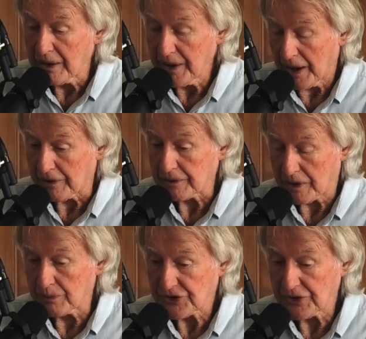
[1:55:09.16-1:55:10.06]
it? Yeah, yeah,
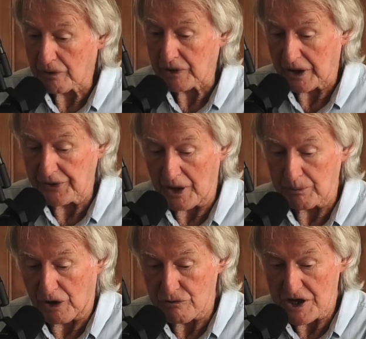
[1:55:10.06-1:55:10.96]
considering. And
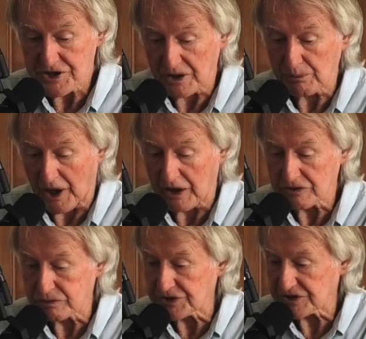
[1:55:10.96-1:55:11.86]
then my resting
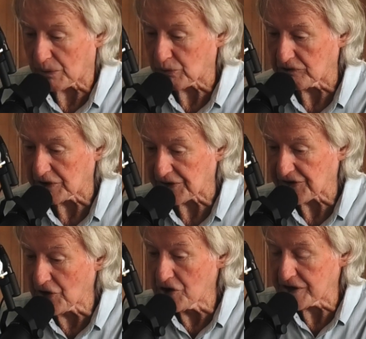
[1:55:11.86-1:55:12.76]
pulse was somewhere in the
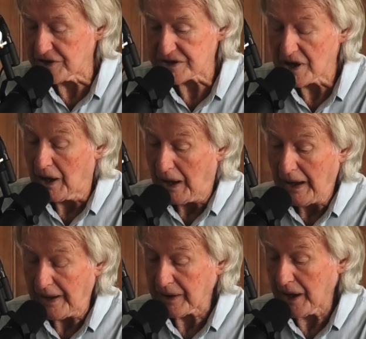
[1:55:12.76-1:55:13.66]
30s.
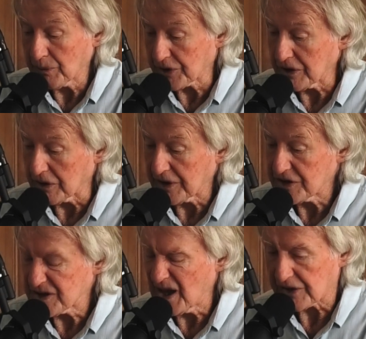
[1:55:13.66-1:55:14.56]
And he would do
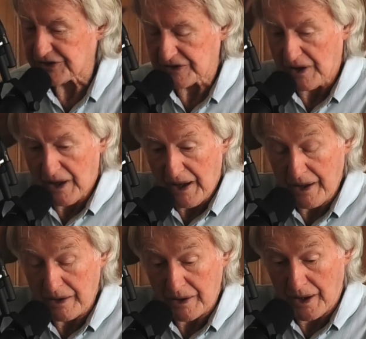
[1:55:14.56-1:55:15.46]
these tests.
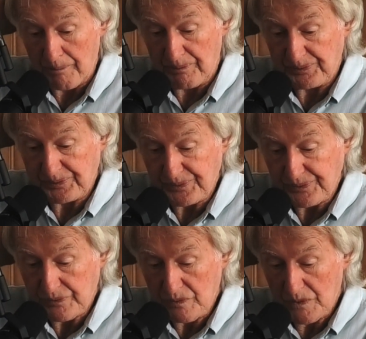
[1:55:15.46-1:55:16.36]
And um,
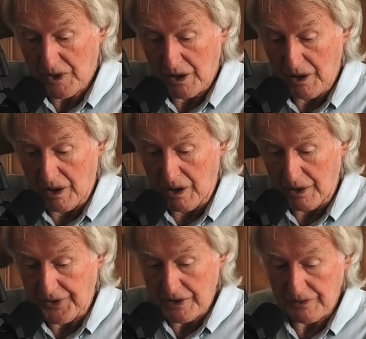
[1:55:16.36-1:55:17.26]

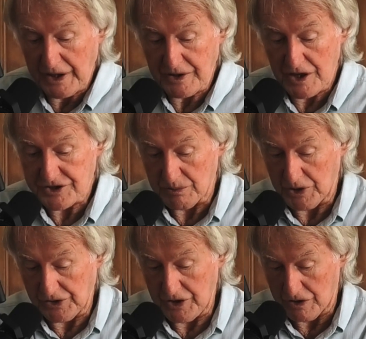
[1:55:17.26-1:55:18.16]
they, they tested
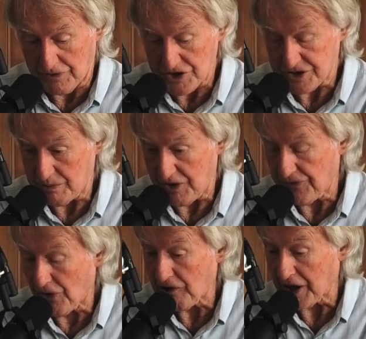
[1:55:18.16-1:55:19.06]
me at the university
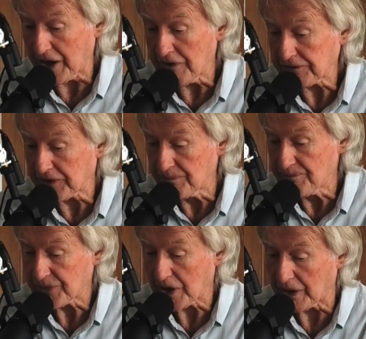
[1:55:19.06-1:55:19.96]
before I left,
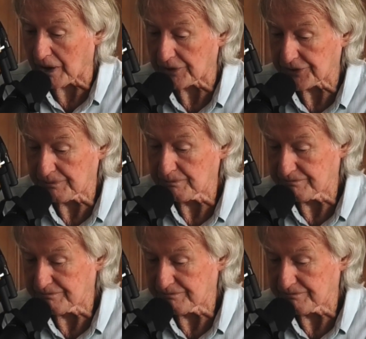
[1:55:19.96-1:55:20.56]
and I was